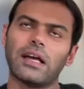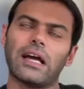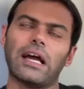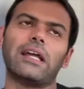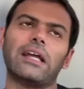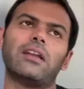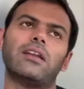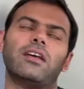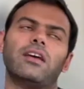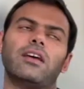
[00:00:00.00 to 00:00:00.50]

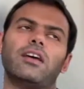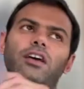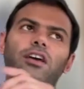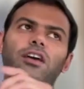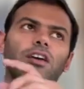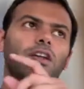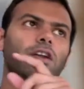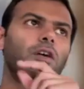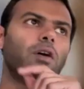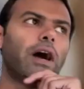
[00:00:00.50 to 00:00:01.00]
And,
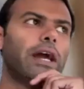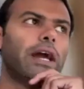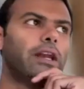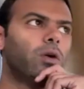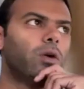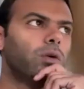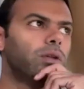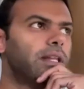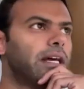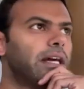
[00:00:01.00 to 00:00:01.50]
I
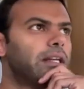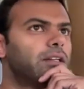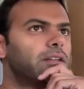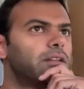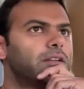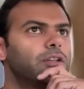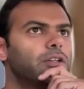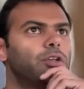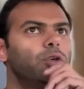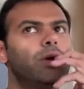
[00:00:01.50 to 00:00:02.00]
know
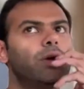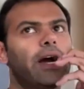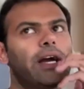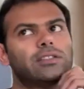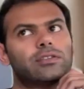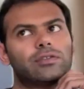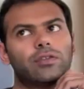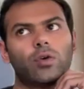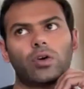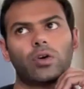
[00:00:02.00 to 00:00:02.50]
that you
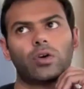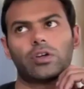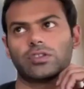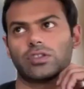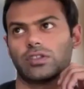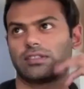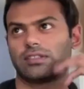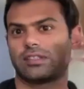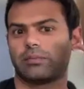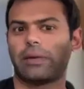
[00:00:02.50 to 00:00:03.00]
guys focus on
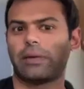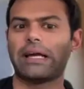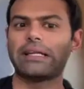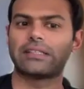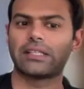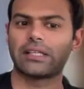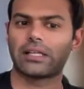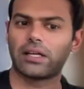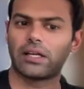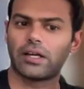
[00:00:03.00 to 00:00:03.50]
the
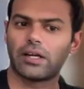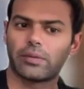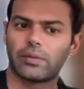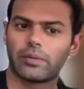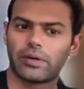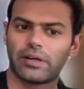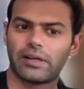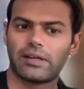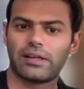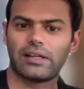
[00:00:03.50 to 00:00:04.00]
semantic layer,
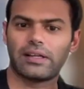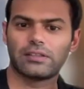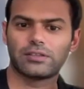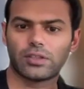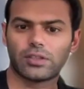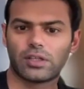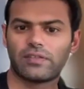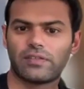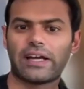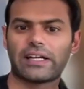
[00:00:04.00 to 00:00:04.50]
but in
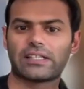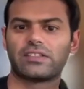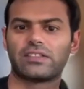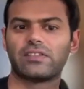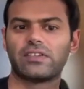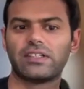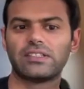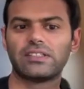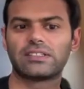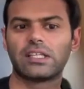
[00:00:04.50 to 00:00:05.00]
sort of
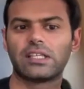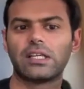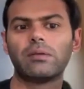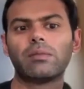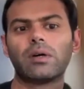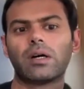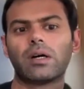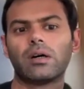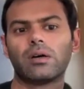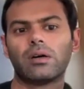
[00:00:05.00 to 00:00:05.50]
activity
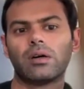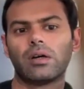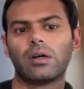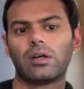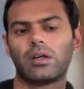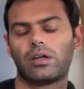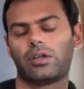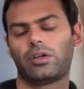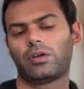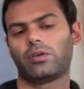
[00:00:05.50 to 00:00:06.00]
schema,
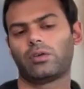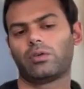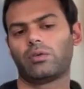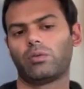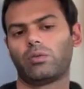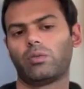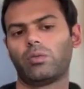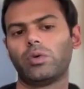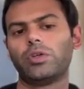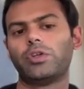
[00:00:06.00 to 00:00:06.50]

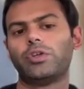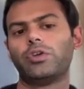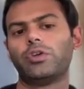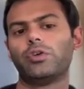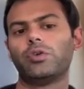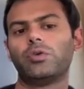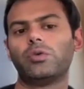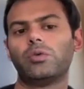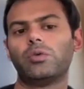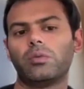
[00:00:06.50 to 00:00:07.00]
would
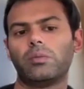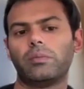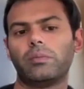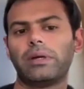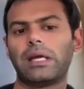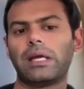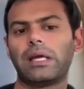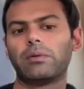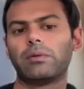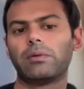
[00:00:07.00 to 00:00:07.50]
you
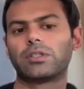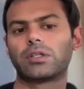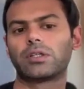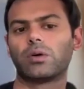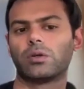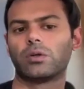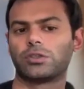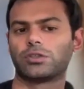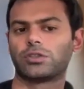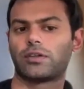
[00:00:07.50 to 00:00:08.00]
be able to
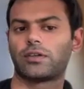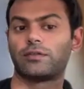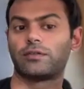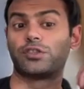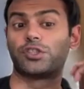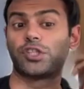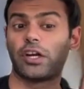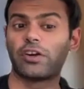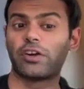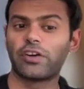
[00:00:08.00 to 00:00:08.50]
go sort of
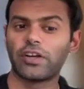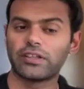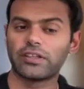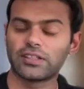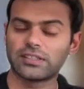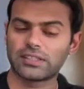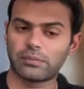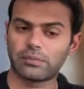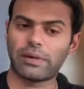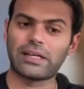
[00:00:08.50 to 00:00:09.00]
generate the
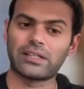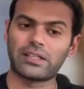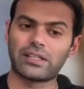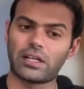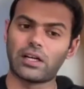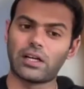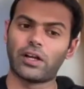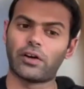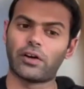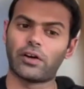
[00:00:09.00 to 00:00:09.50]
semantic
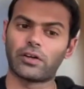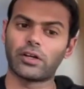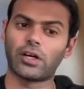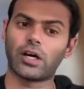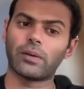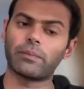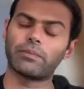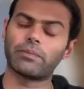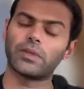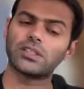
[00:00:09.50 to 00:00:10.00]
layer on
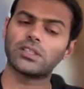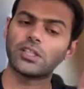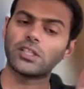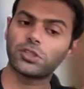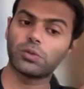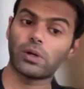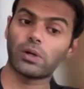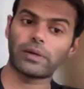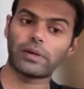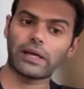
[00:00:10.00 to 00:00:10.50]
top?
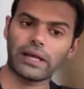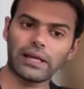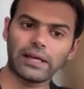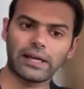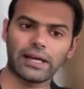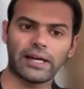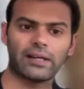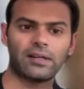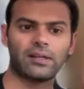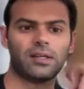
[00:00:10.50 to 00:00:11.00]
Essentially what I'm getting
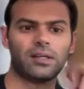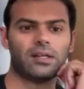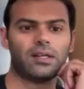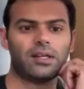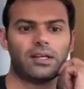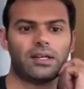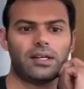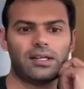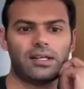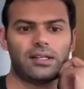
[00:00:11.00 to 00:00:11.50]
at
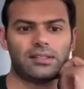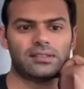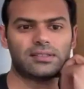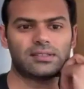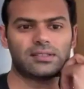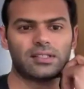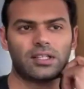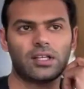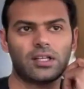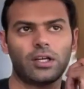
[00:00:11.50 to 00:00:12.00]

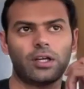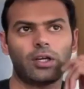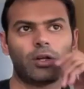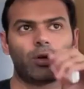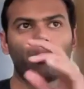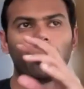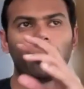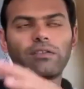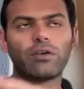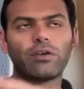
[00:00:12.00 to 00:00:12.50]
is,
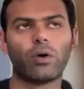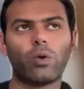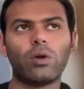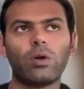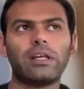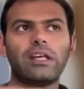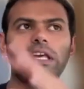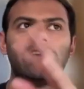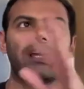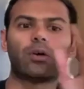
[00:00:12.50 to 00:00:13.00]
we have a
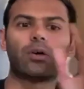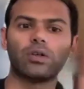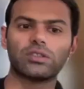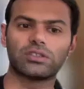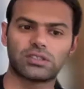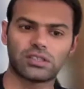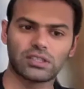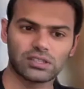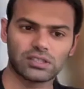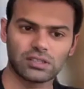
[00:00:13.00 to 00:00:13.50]
whole
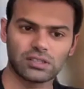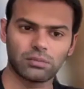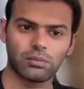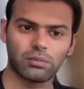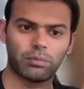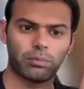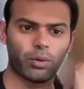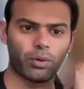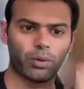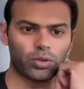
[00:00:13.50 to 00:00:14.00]
ecosystem
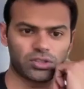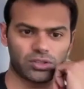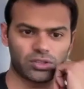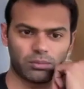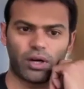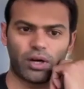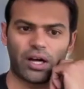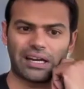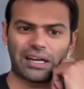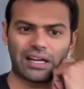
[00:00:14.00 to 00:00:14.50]
post the
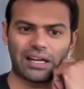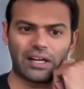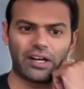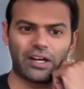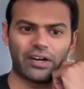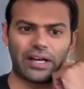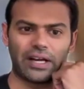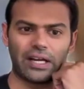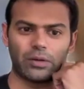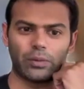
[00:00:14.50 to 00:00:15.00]
modeling layer,
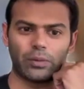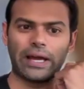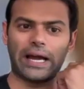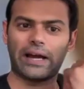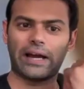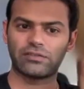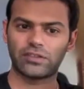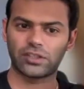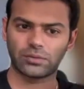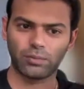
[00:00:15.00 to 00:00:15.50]
right? We
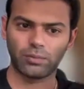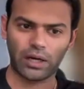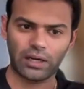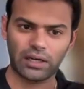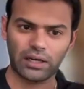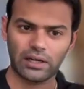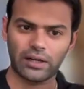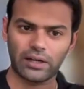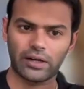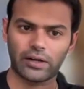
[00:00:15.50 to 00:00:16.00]
have this
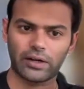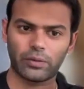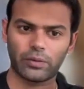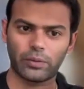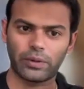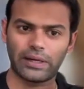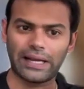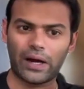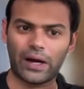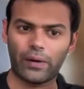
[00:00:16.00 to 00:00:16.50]
modeling layer.
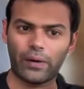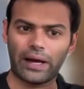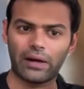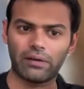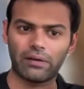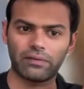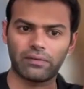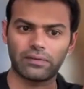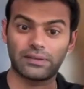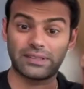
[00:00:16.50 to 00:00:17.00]
We now
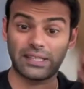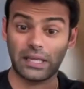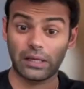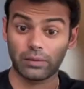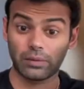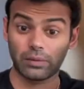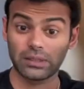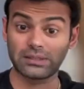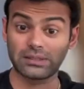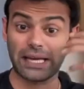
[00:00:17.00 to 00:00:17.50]
have
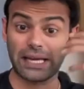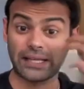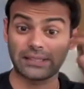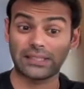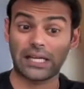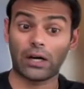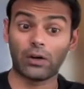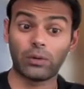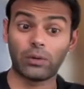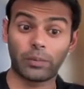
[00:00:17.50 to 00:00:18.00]
tables as
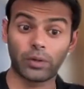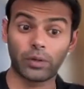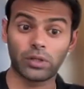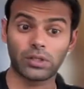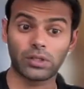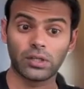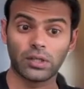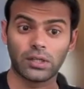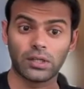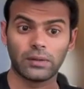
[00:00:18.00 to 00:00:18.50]
output.
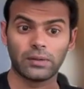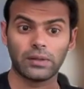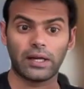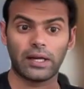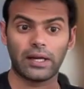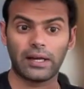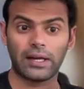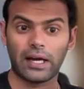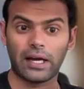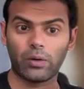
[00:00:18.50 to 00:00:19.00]

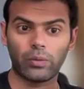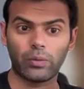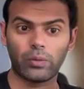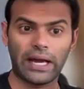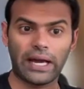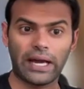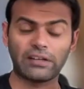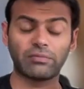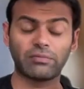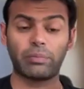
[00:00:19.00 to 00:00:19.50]
And now we
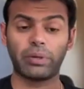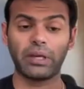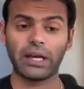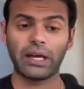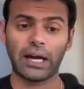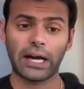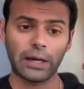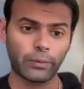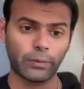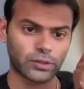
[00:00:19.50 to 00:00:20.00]
have
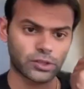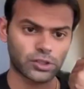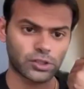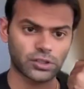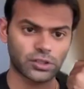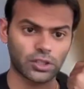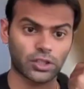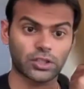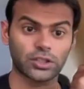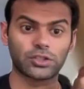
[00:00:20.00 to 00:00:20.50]
BI, which
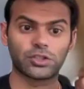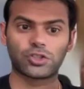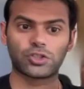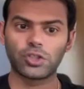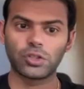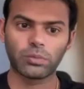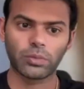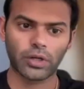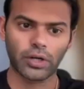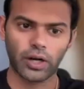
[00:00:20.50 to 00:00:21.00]
is a
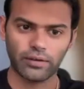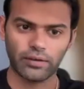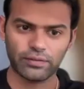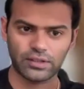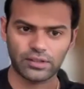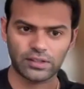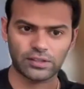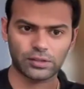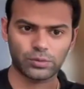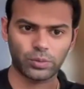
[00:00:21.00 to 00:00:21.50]
consumer of
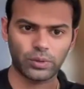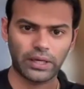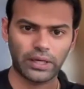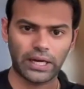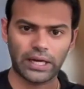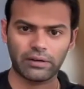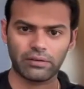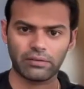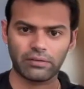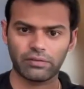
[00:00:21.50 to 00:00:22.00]
this. We
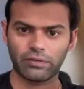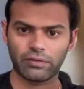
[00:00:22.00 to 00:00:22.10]
have